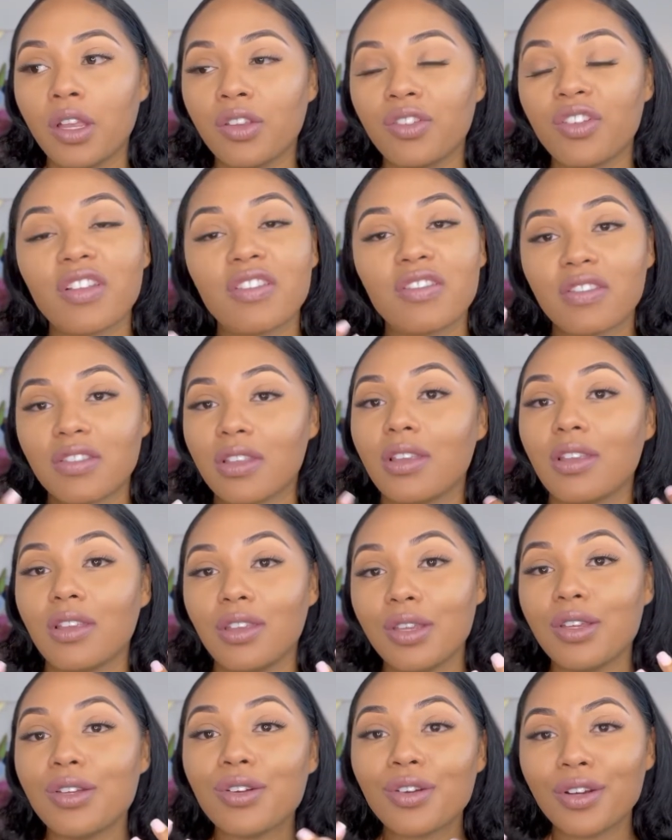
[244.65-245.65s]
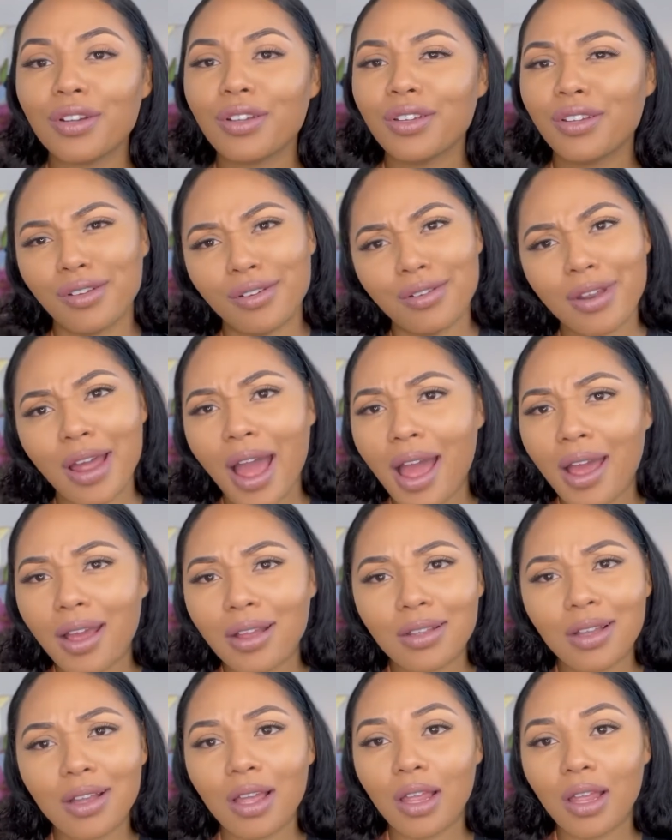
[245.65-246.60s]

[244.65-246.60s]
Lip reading: just you're not